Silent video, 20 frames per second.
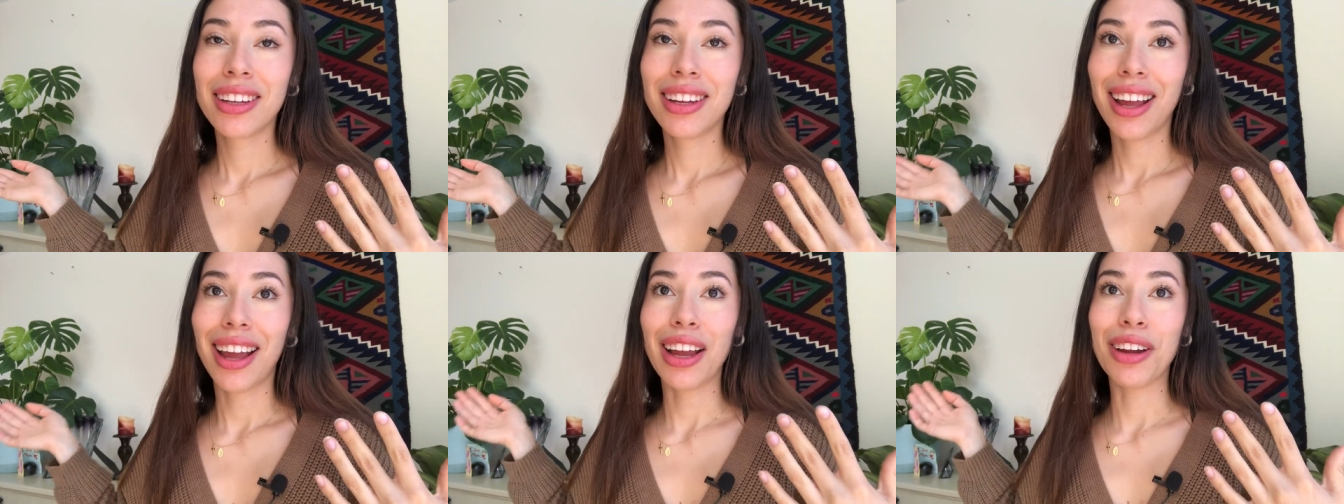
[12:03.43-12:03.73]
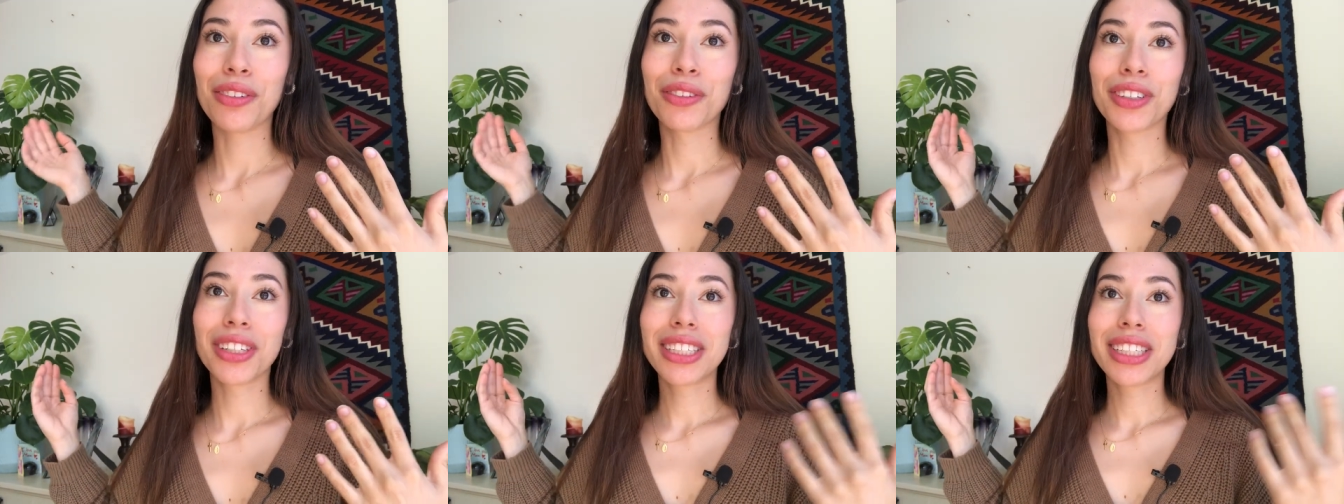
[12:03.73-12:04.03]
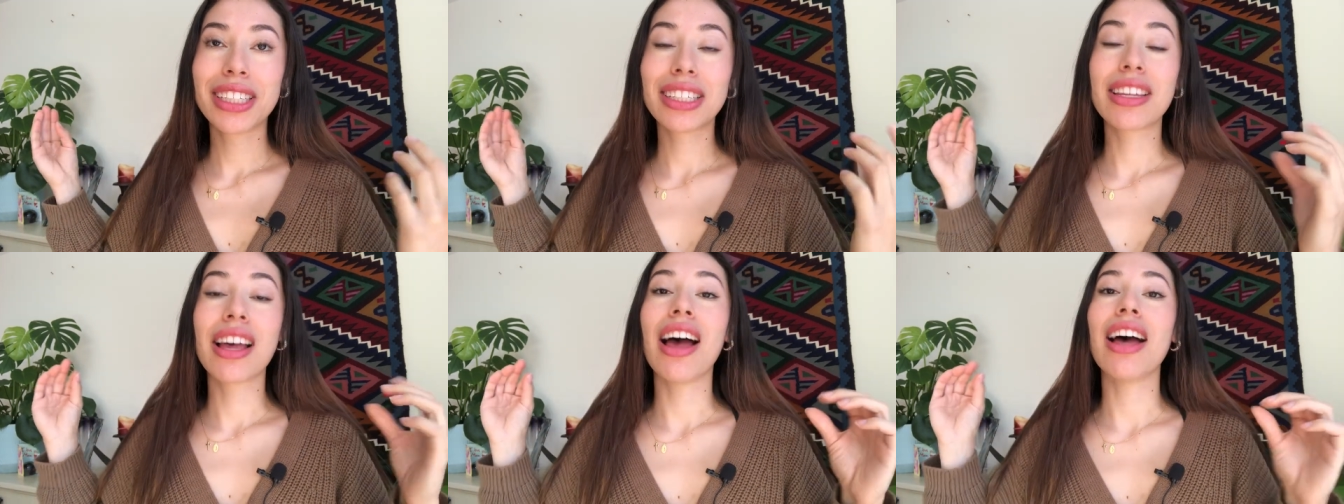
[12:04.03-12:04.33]
it
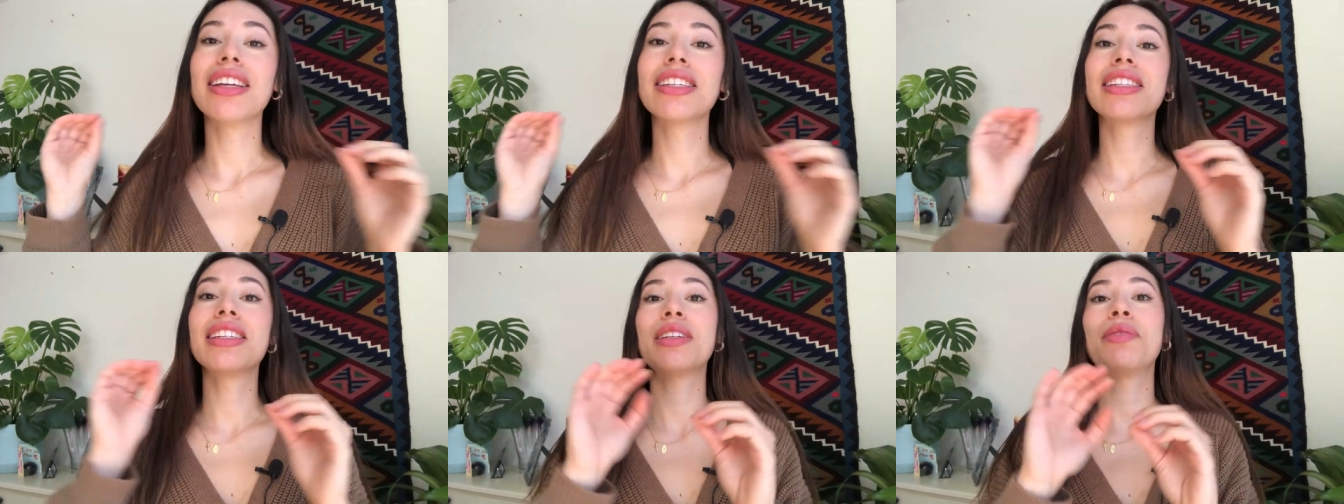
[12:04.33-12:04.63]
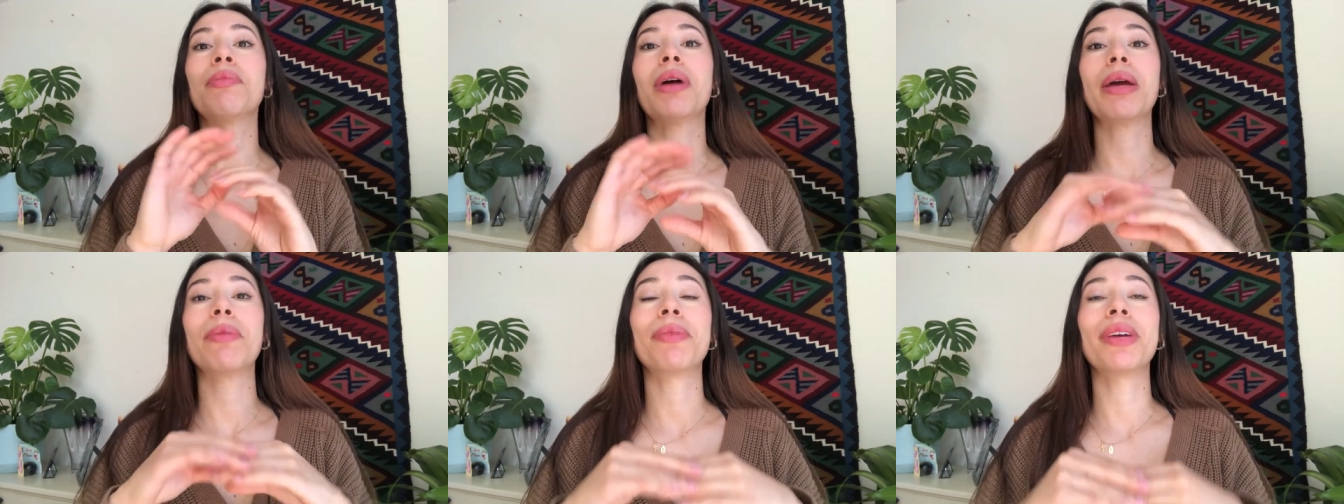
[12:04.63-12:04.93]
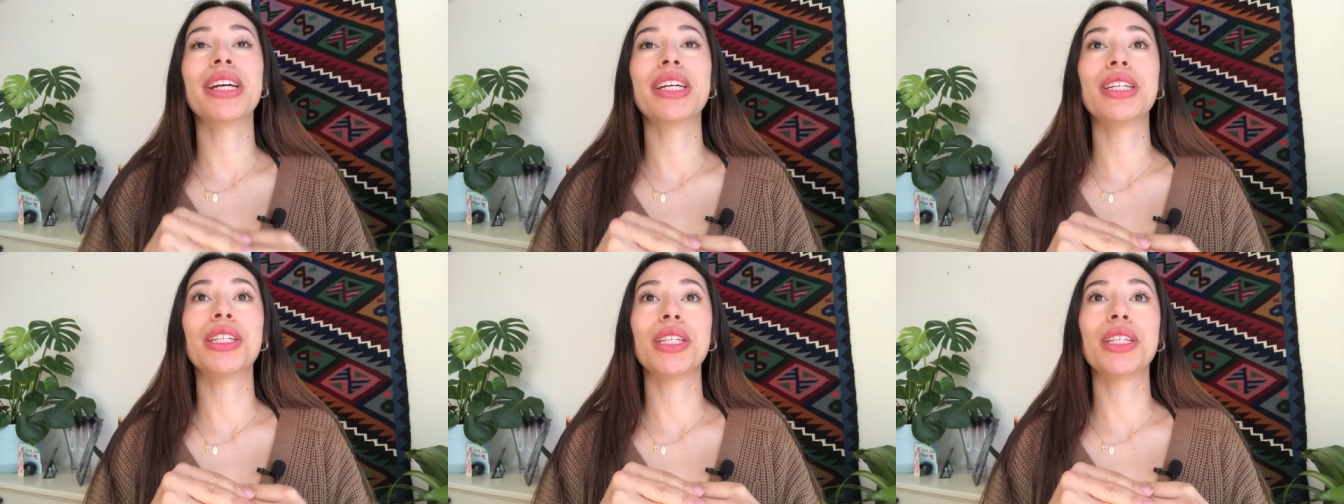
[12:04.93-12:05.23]
really tested my
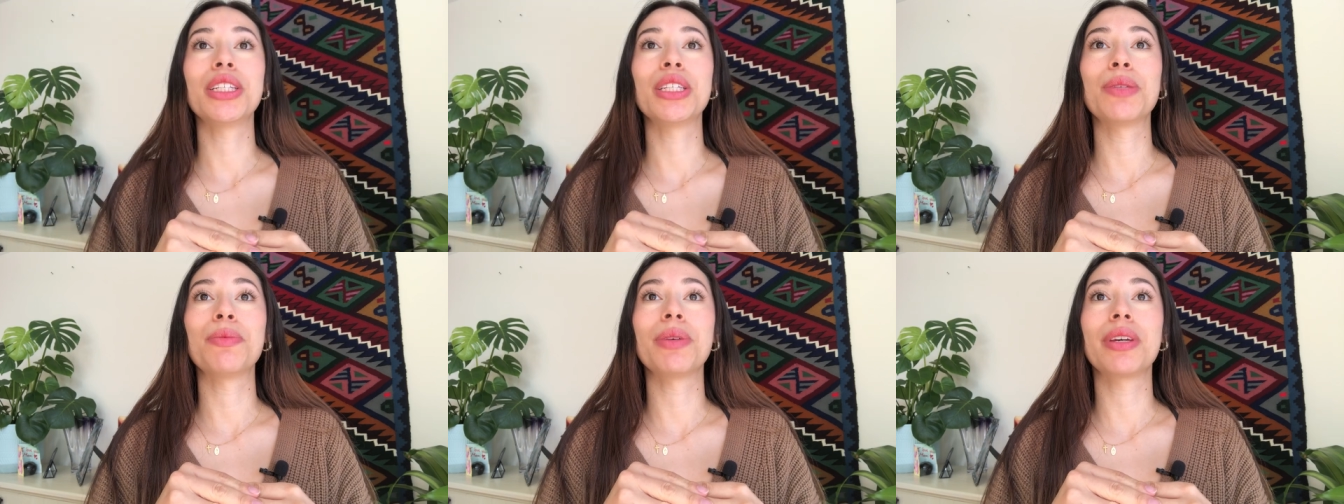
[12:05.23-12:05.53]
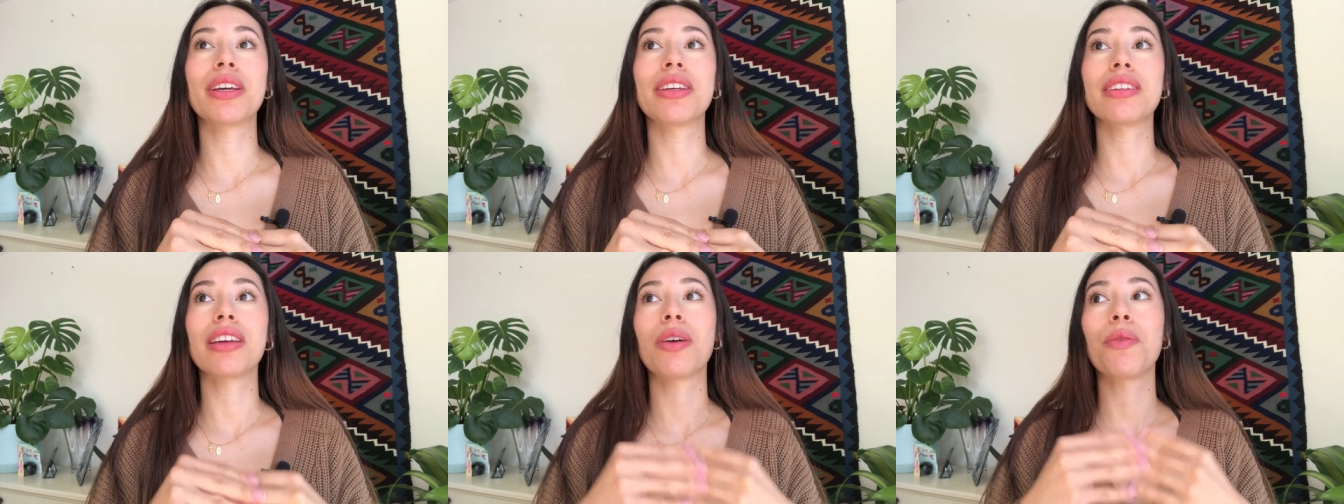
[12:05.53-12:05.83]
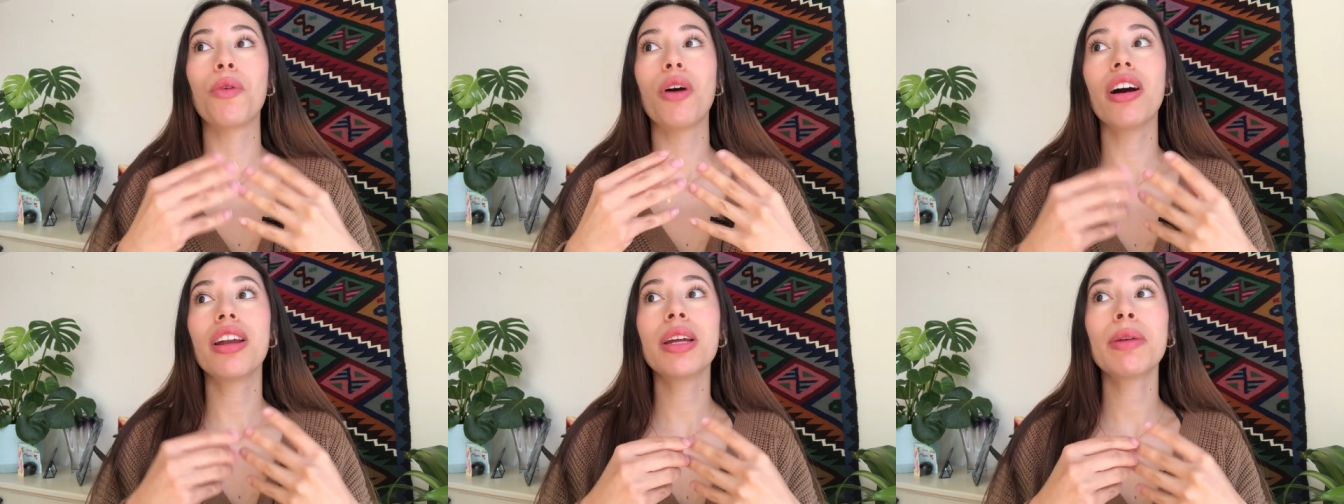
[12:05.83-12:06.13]
patience, because I
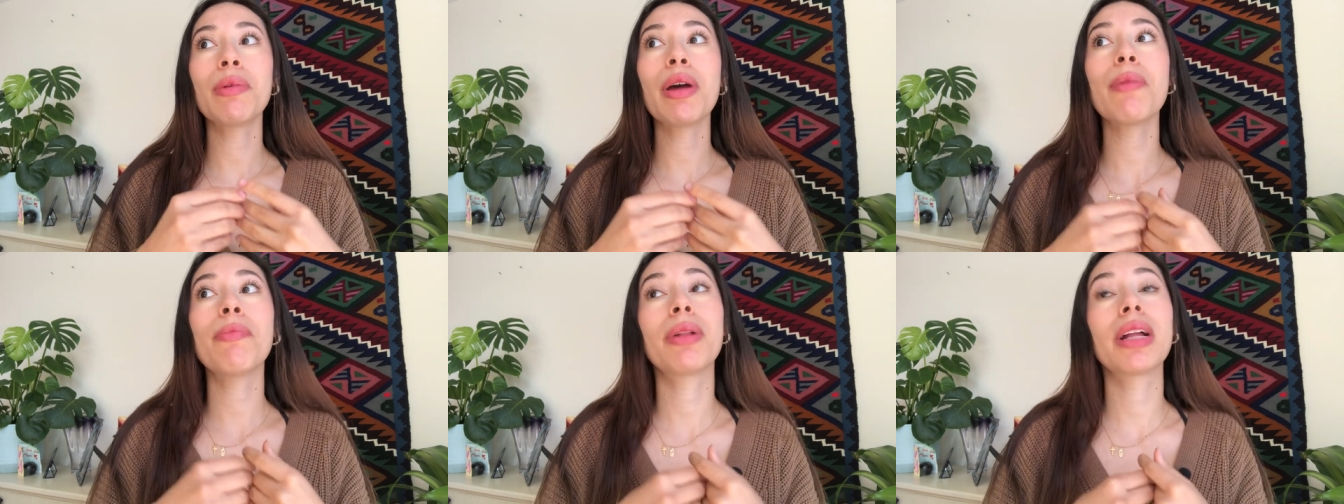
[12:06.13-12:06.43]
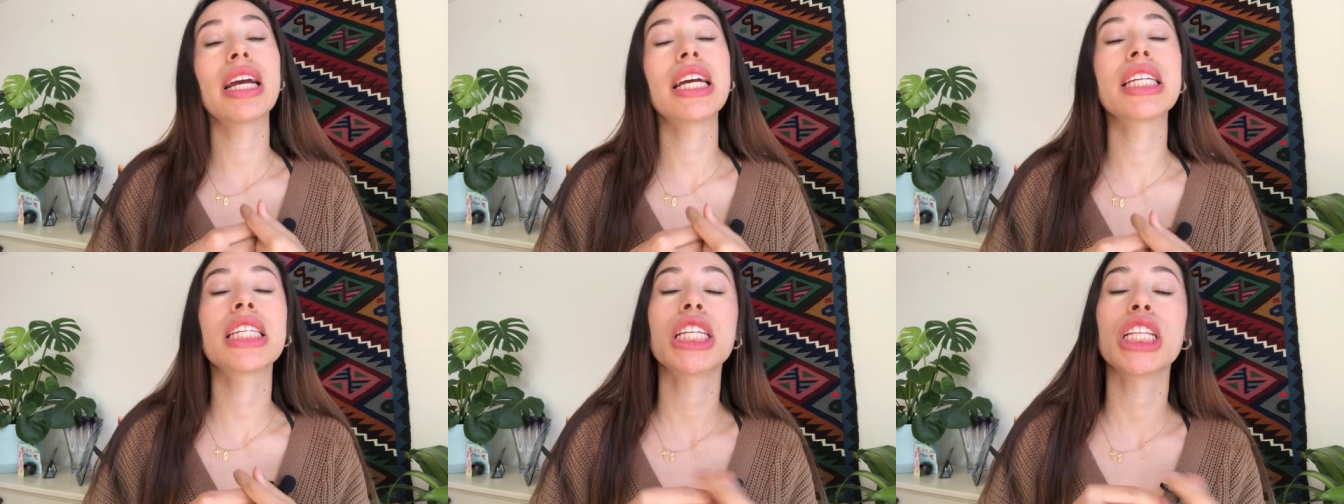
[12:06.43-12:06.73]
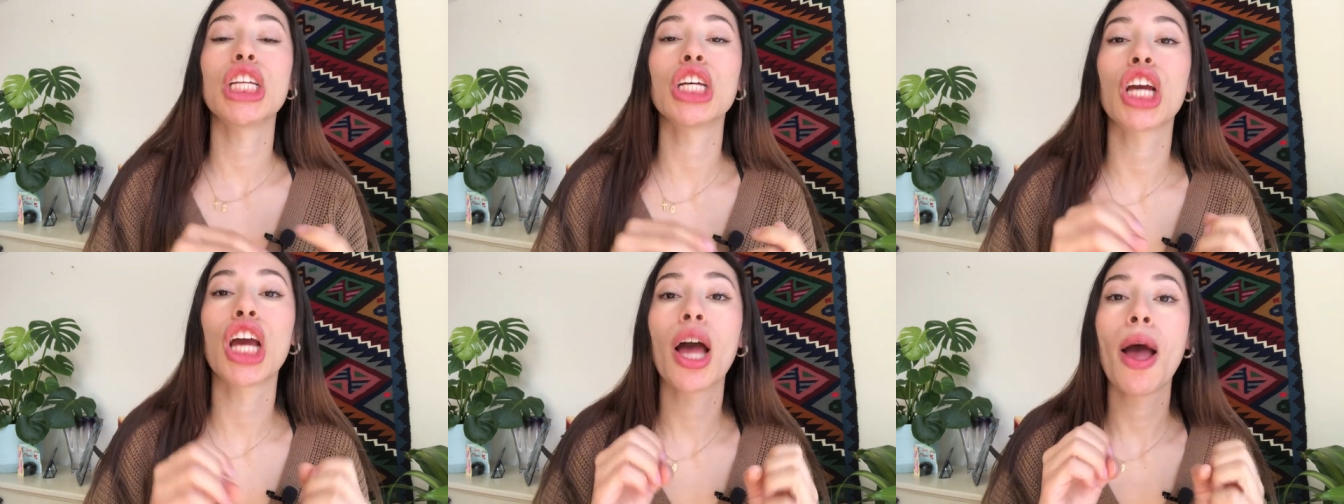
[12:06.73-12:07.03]
wanted my plants to
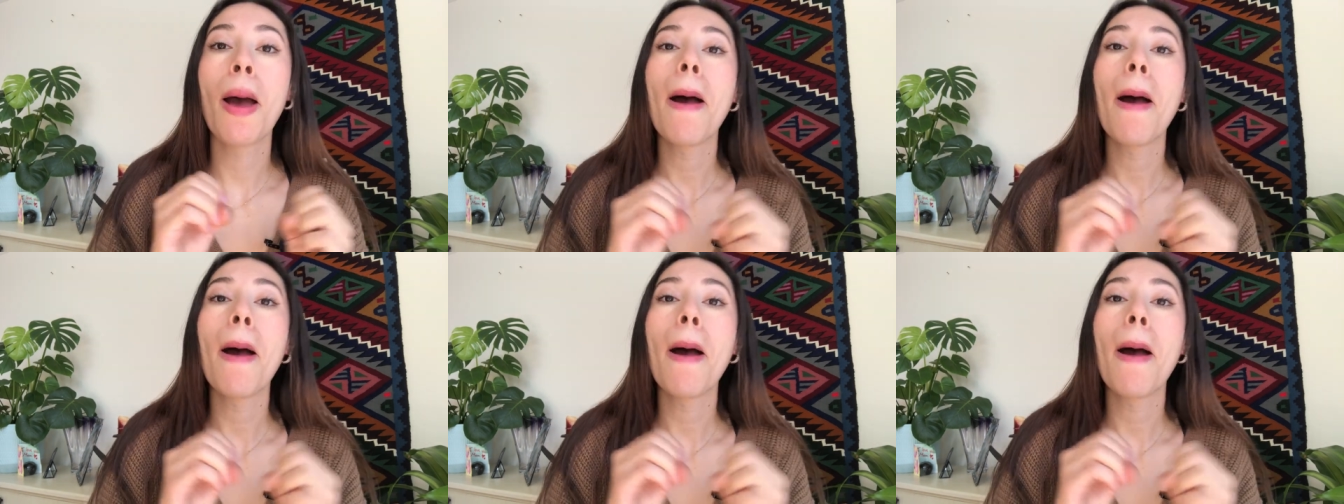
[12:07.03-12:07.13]
look